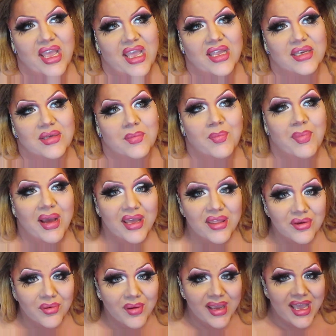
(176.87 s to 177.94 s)
And by
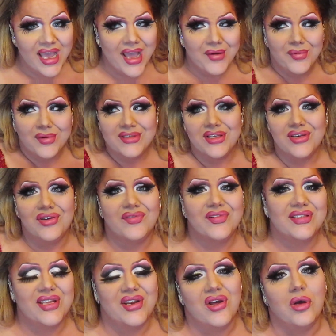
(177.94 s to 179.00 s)
the way, I wasn't
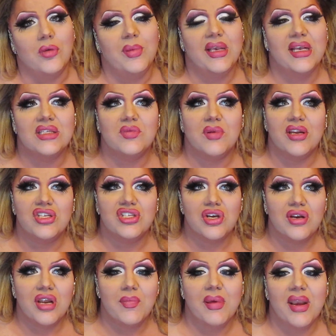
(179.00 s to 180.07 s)
nervous at all because when I
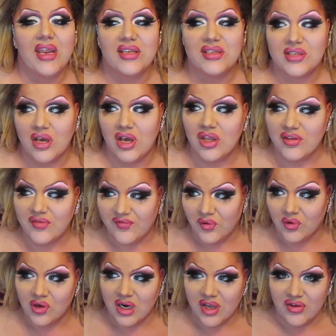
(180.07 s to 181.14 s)
showed up and I saw the
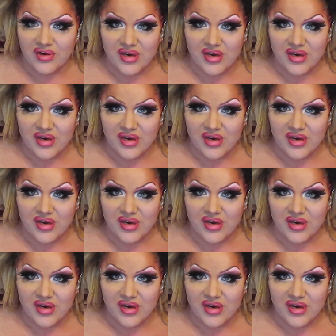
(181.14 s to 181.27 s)
four other